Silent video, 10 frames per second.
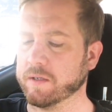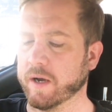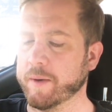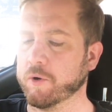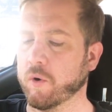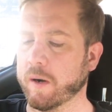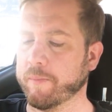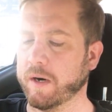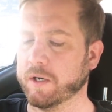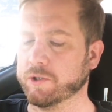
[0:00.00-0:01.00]
I am quite
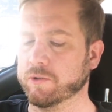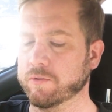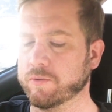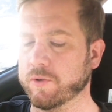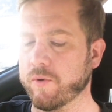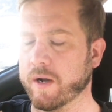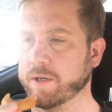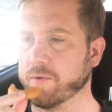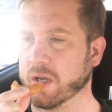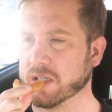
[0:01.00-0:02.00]
partial to
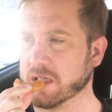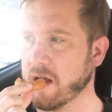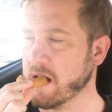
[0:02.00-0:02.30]
onion rings.